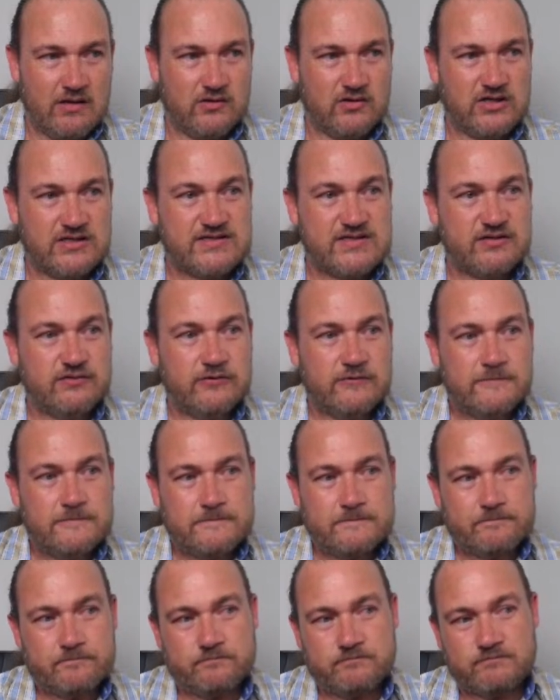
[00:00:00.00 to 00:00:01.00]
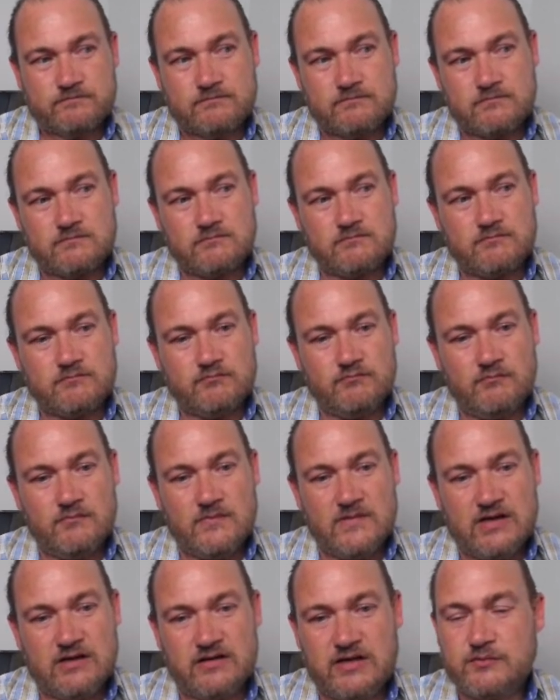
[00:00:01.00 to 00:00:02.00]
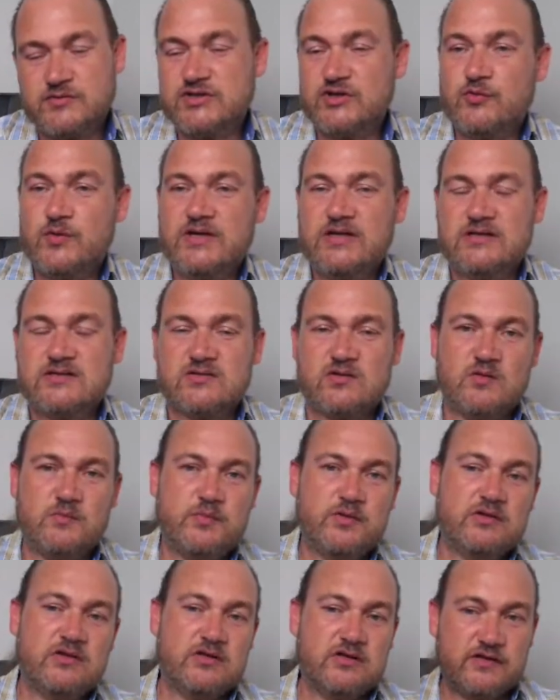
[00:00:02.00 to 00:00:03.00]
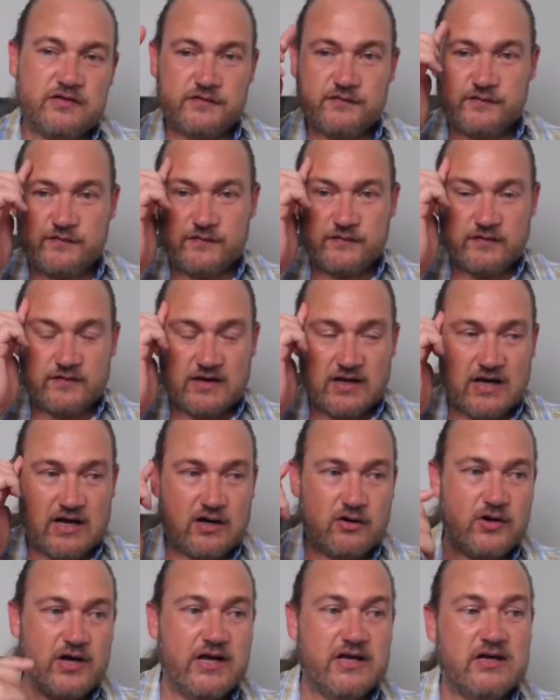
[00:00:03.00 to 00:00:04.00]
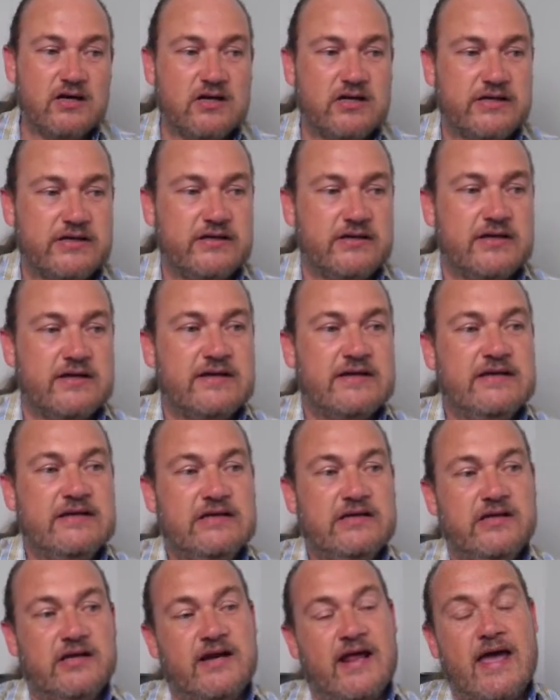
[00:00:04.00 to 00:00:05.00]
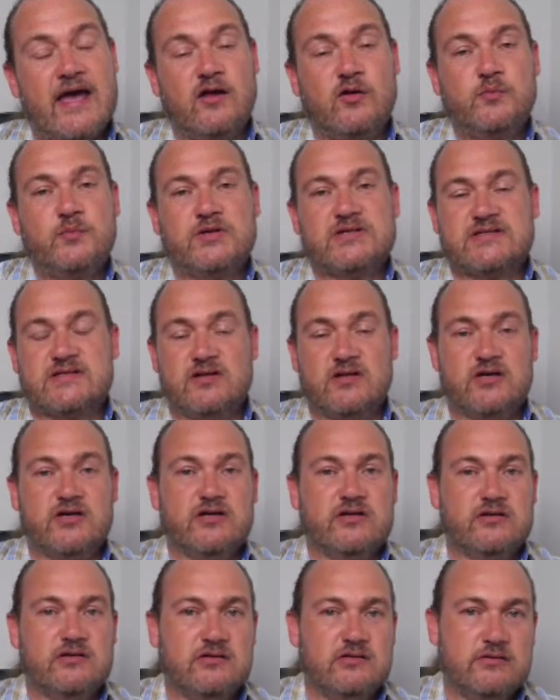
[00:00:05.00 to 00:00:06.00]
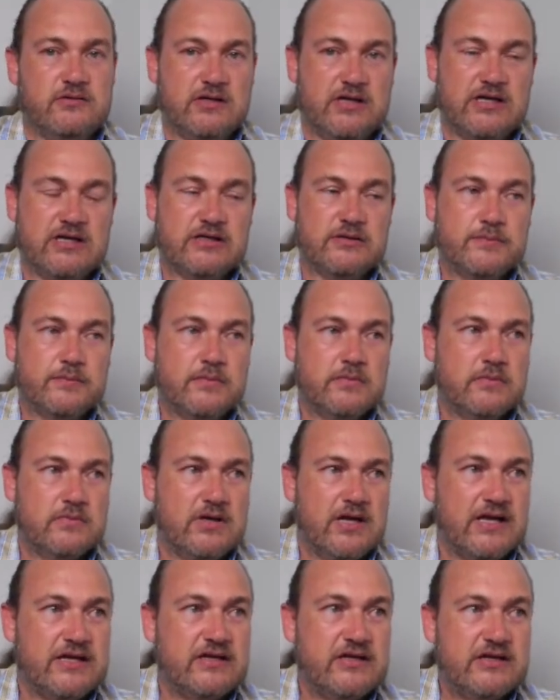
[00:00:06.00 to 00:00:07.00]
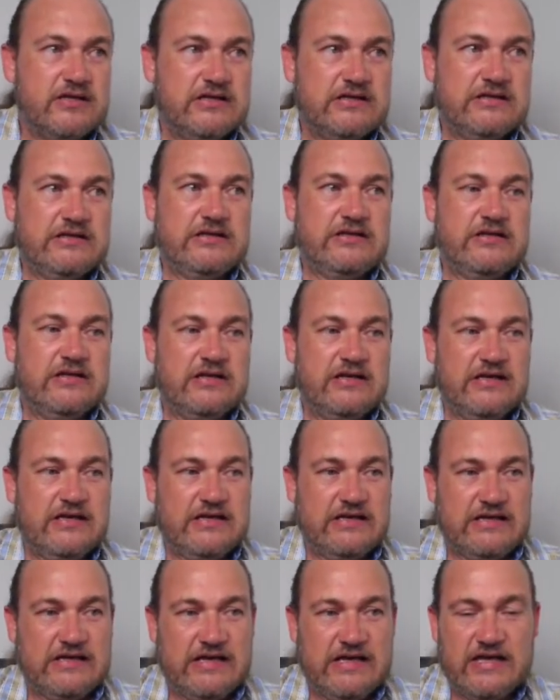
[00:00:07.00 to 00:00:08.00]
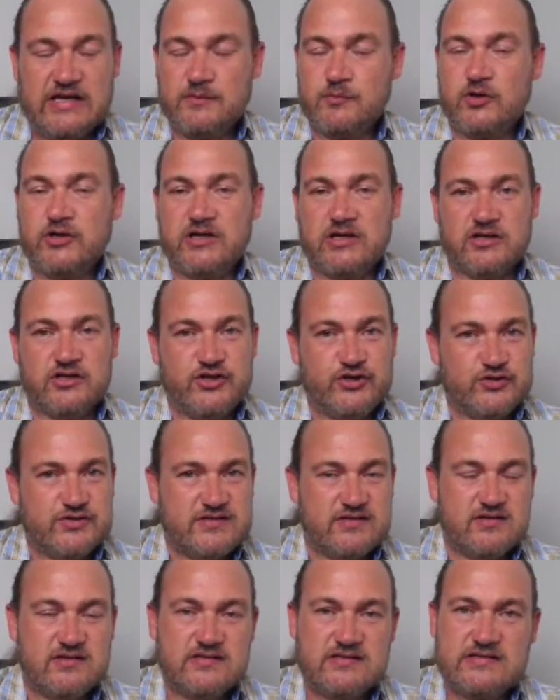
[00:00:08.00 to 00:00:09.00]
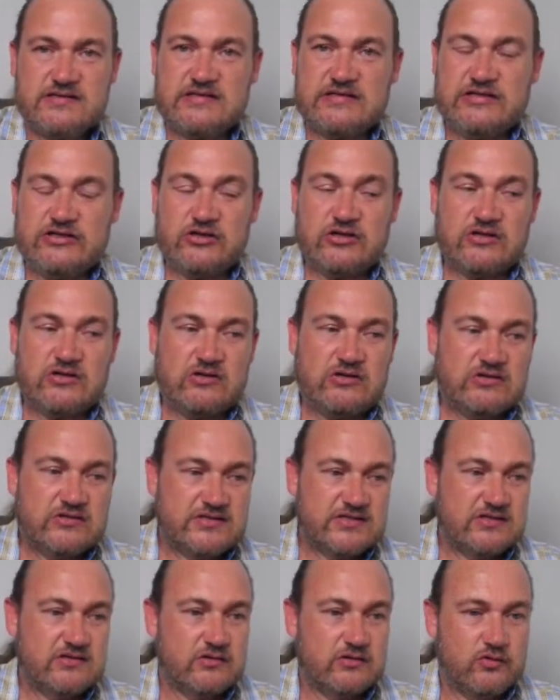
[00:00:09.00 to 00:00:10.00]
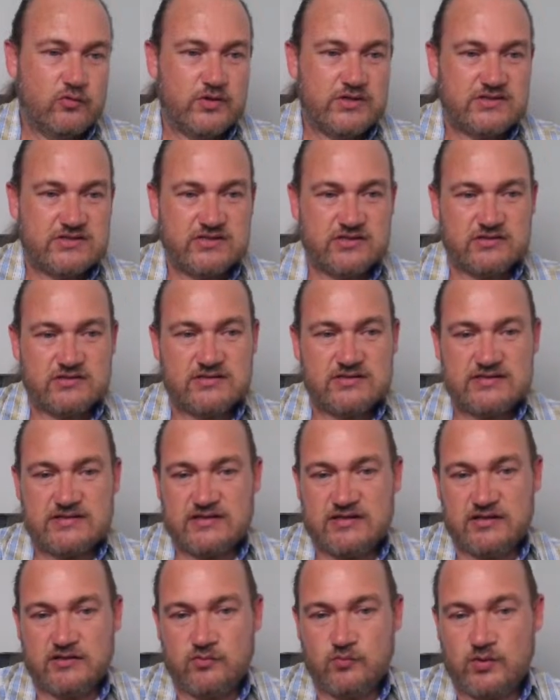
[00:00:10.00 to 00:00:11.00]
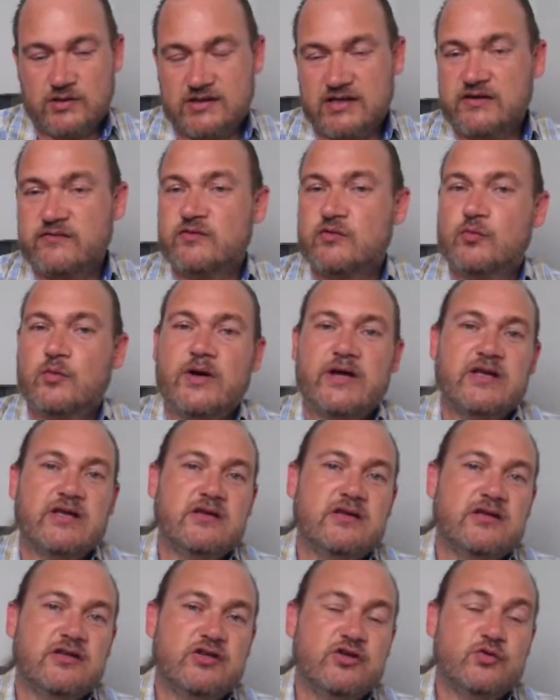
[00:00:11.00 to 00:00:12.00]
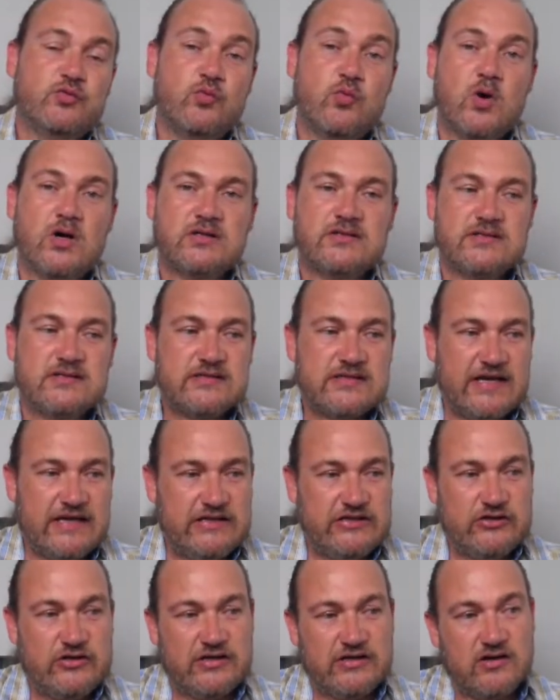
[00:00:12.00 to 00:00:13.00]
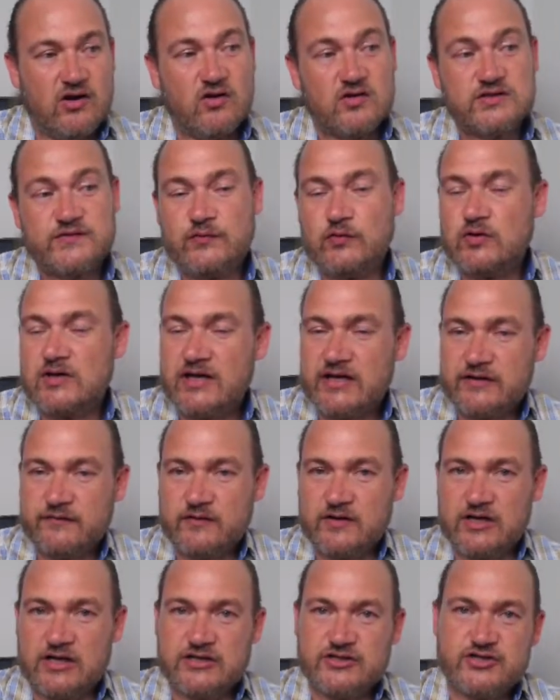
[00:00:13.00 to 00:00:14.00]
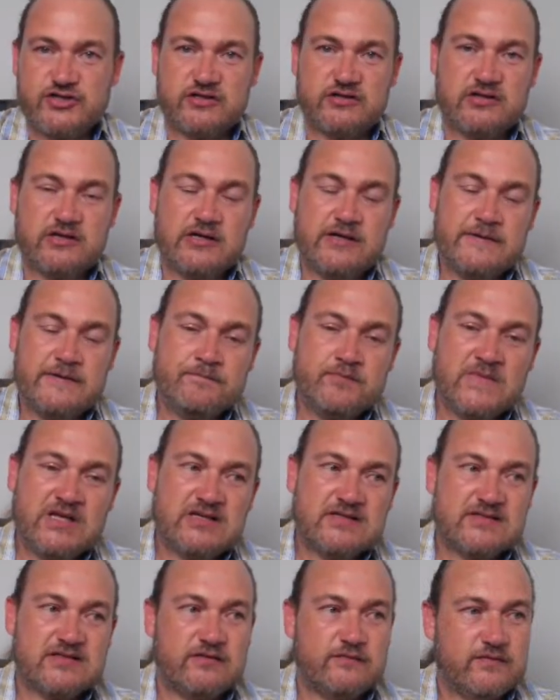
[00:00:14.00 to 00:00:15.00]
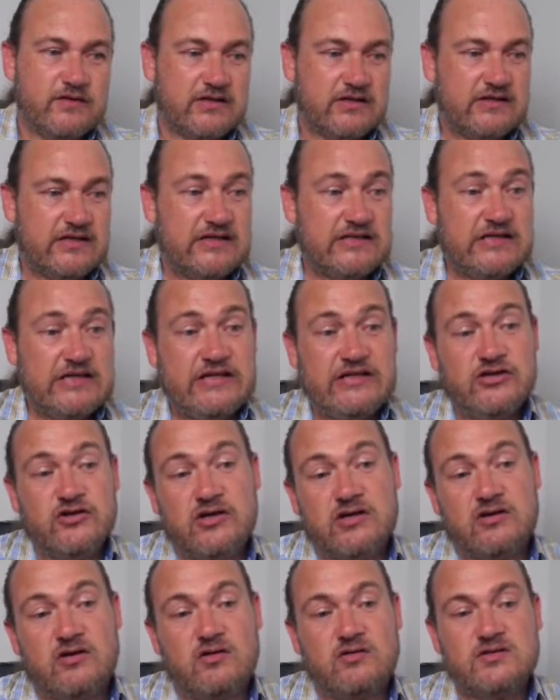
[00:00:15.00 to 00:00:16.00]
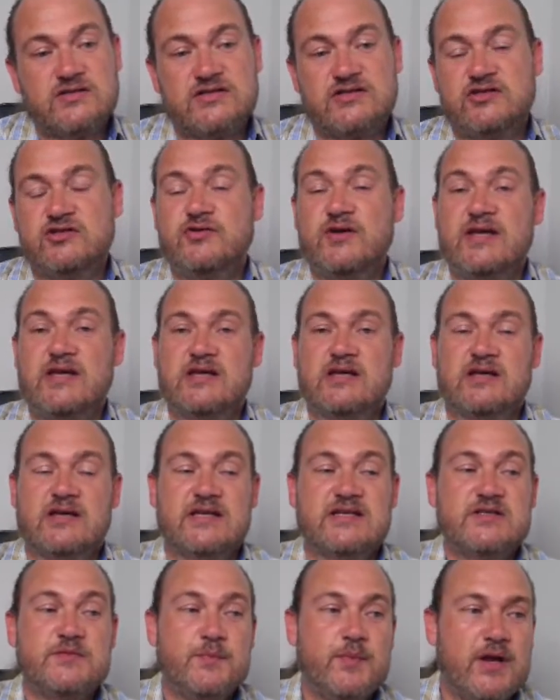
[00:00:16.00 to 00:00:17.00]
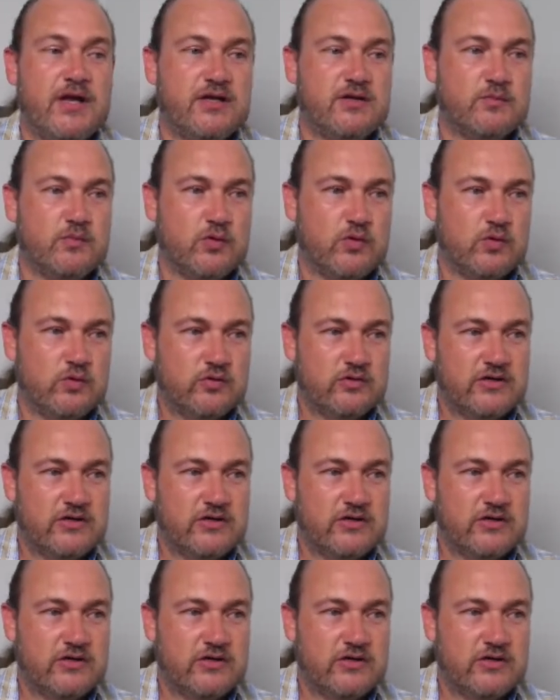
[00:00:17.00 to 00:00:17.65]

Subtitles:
Okay, so that was a quick example of how AI can help us learn. And anybody can use this. You can ask questions in whatever way you want, and you can ask for clarification, stuff like that. And you can ask to explain more.